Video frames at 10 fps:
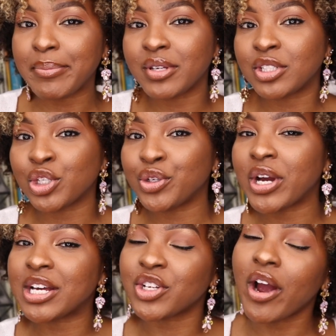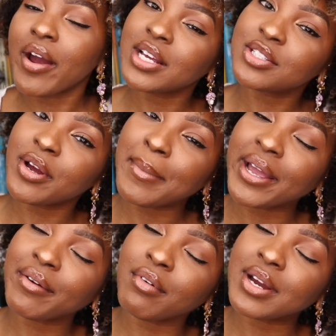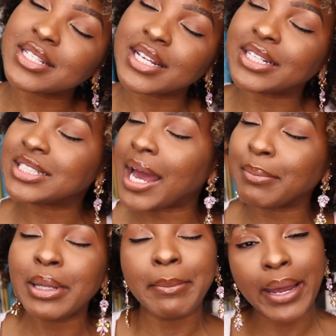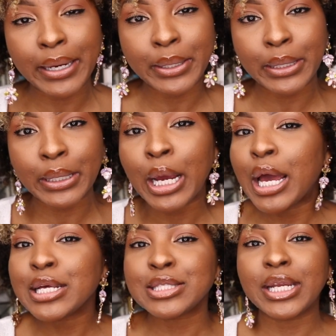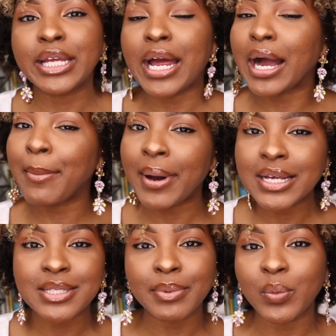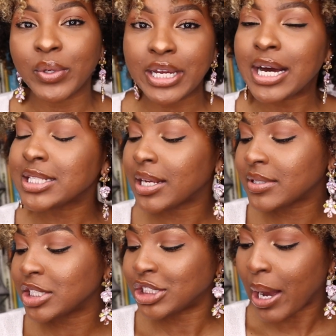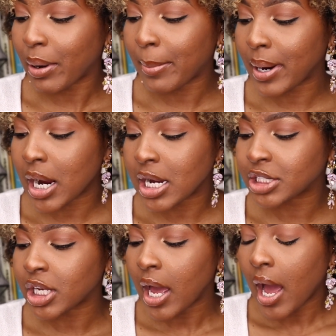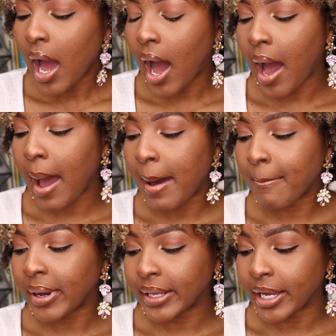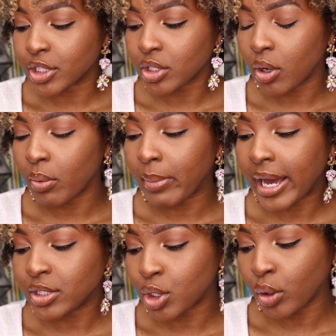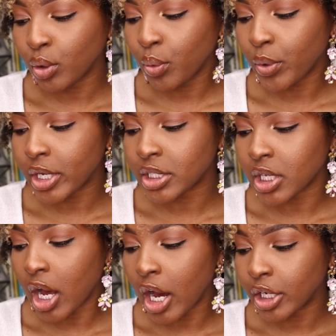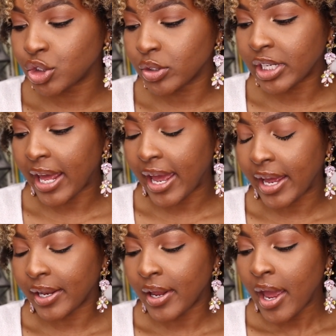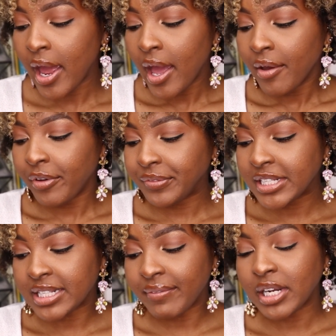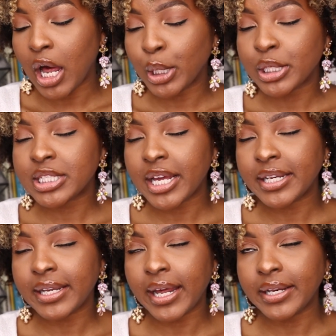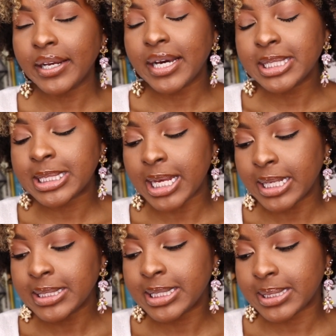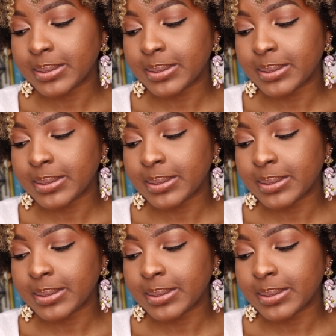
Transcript: and make sure you guys are entering my giveaways in a timely manner, so that y'all could possibly win y'all selves a shower brush. Um, but yeah, so my total was one hundred fifty-seven dollars and ninety-nine cents.